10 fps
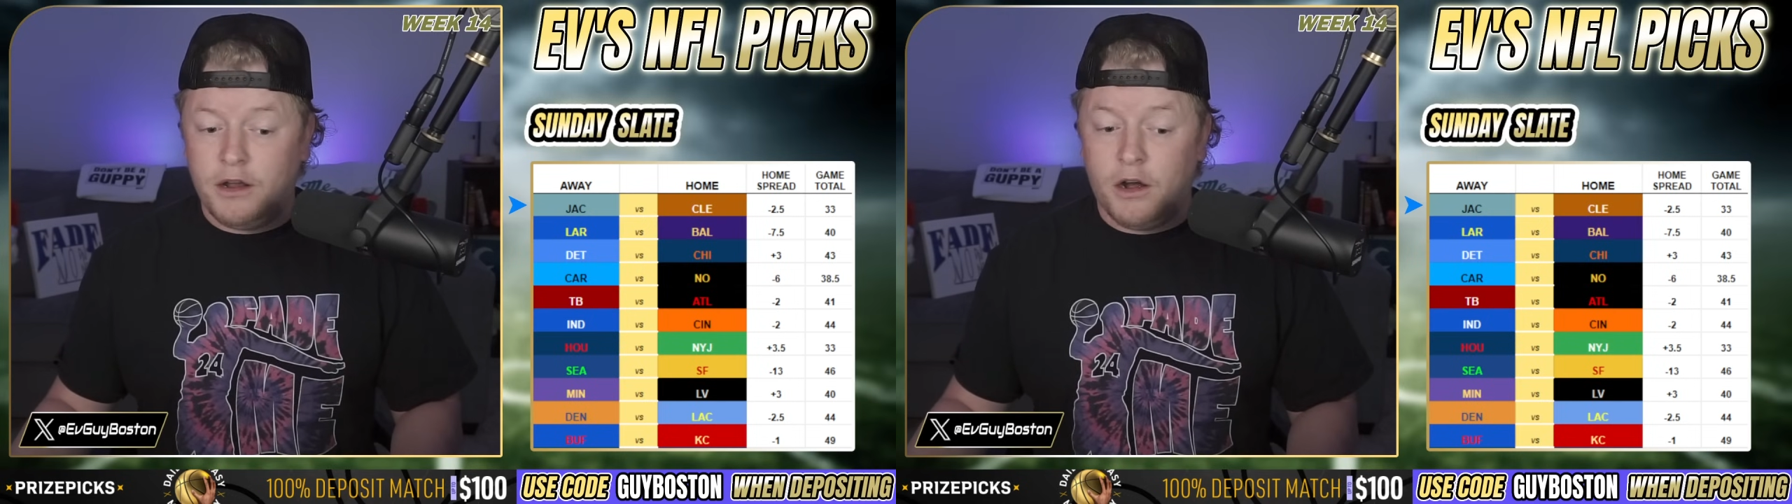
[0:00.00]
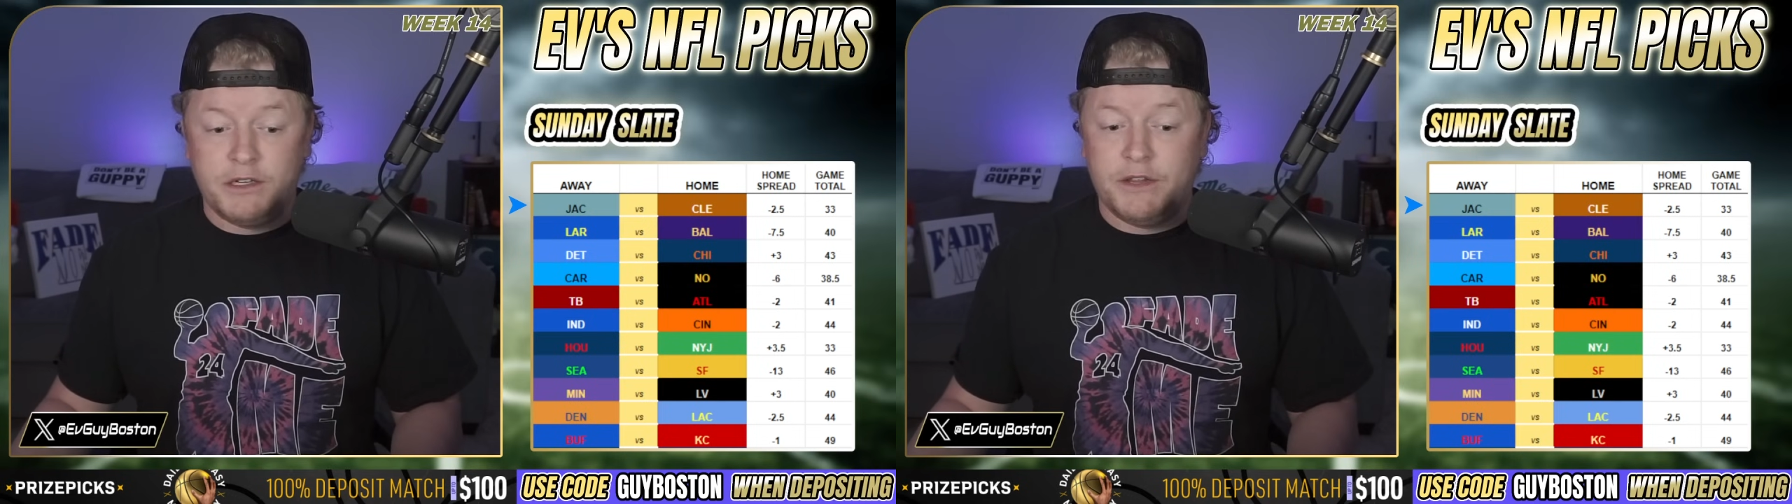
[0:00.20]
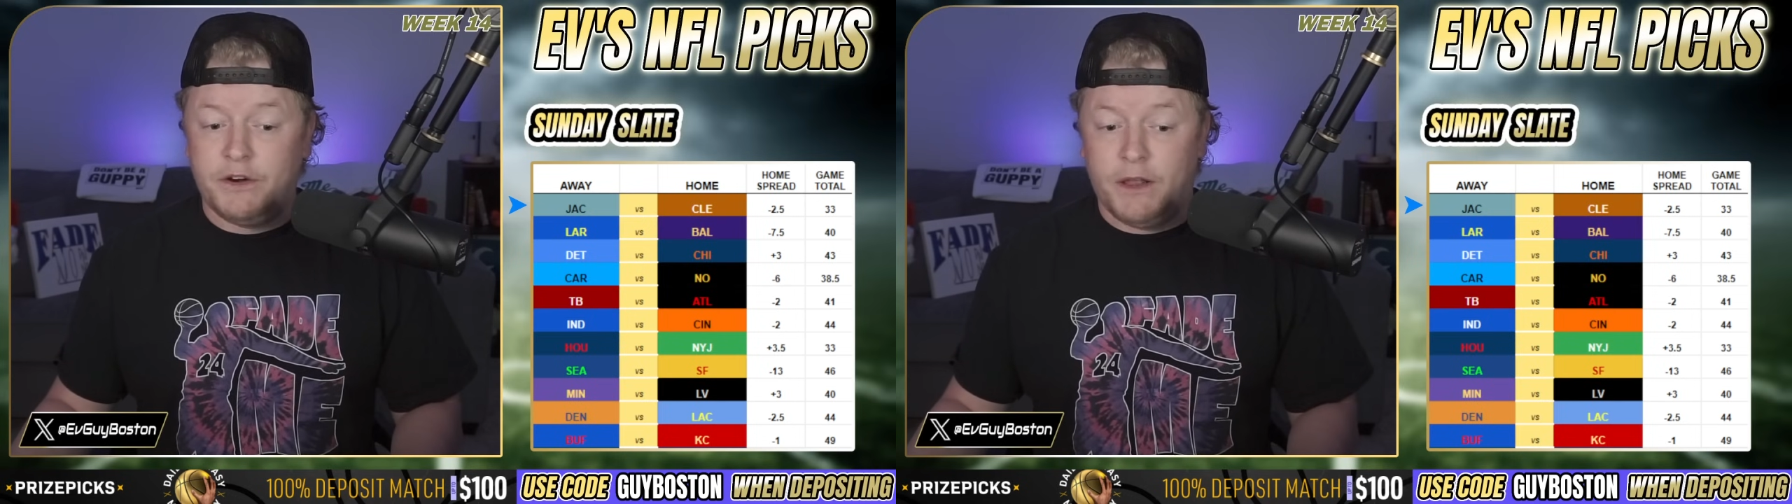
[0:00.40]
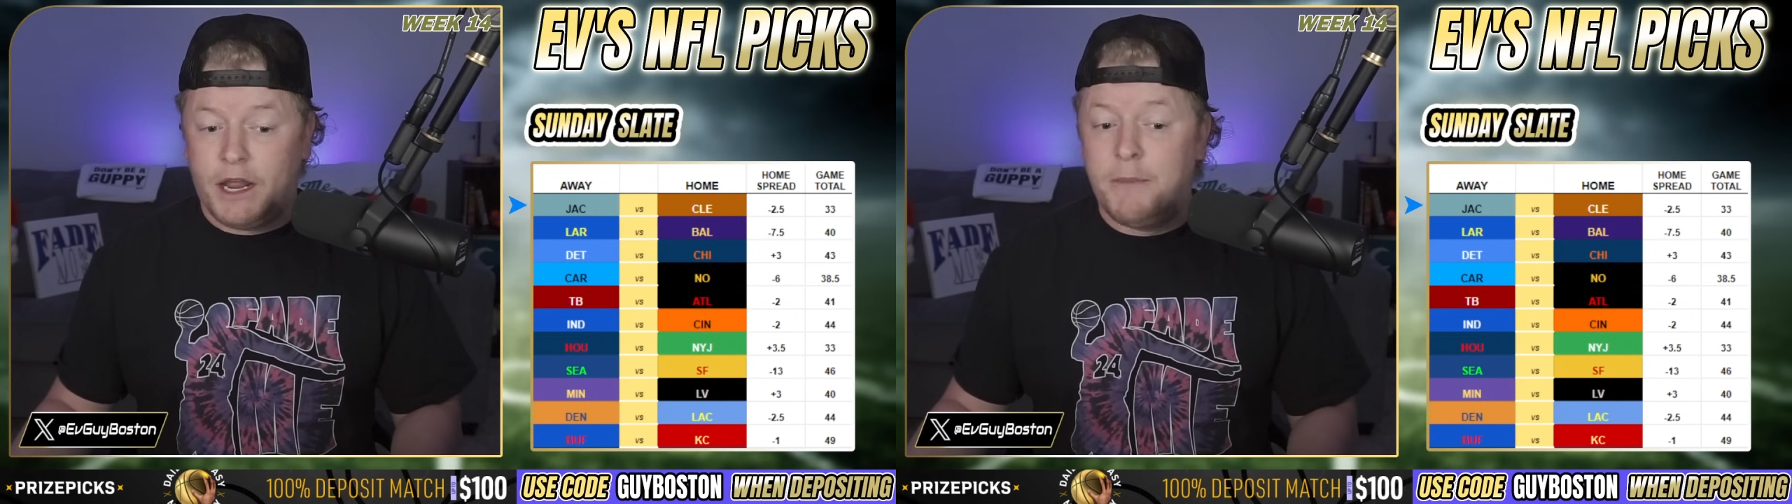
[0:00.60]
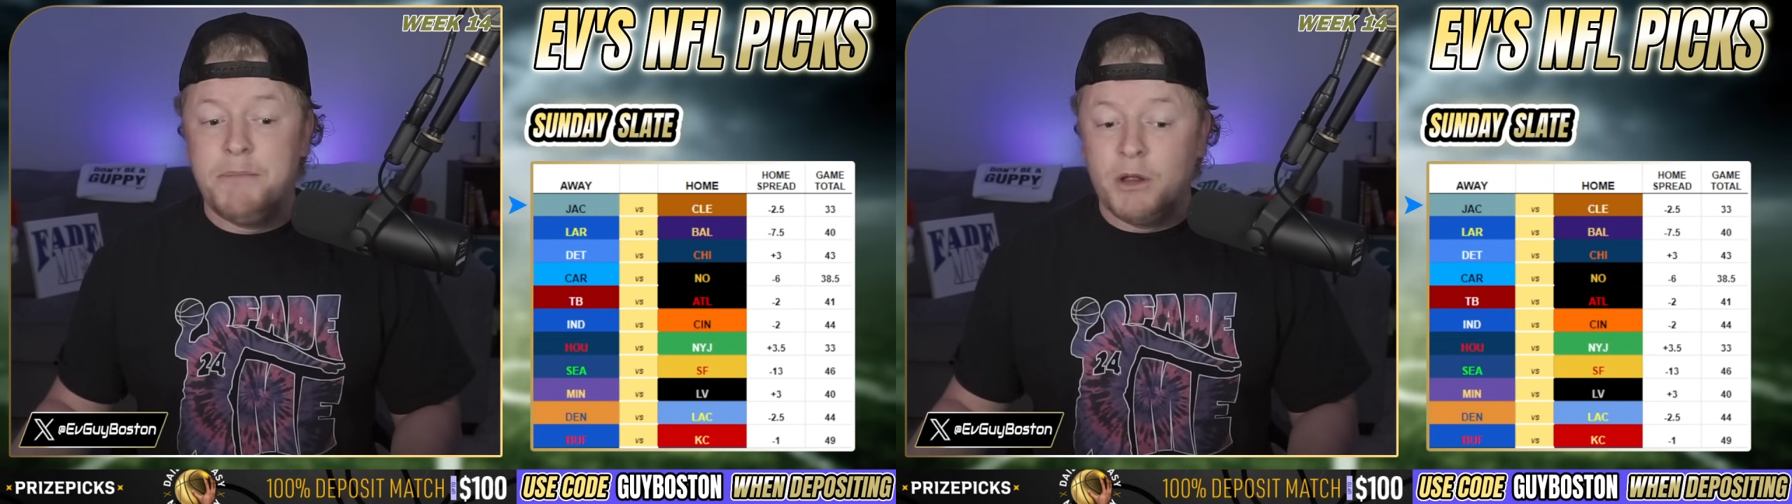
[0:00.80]
onto their
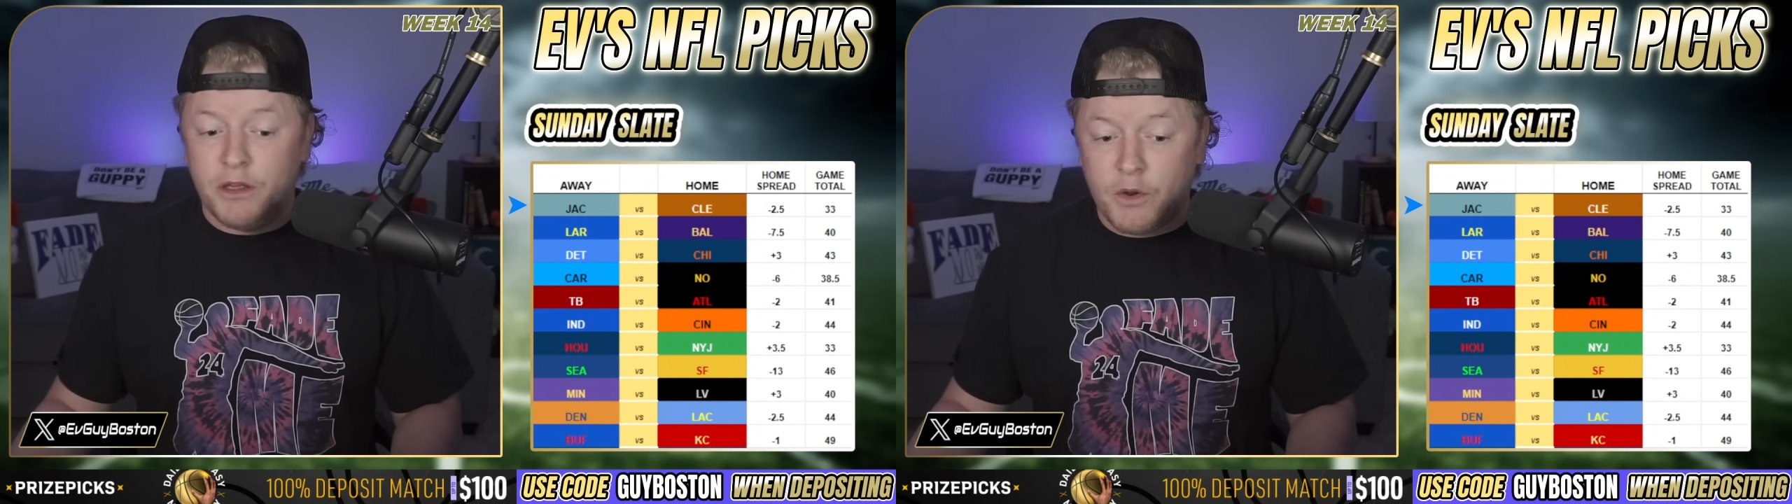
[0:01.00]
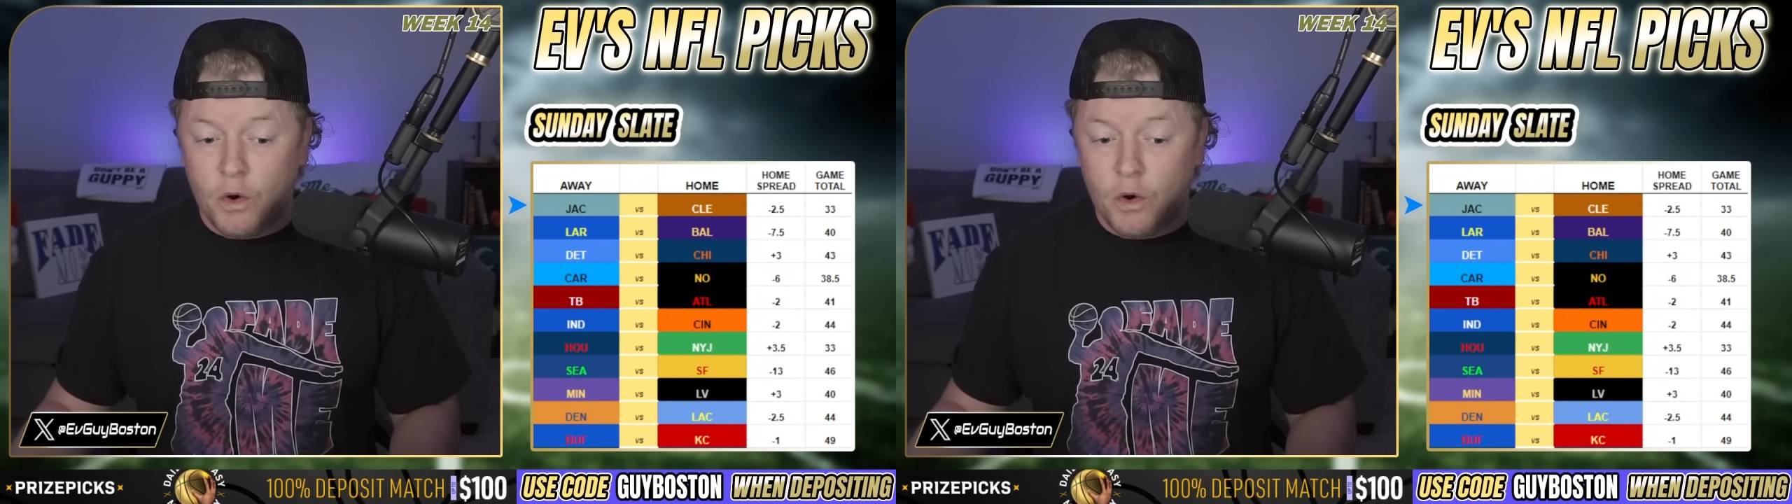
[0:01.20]
like a millionth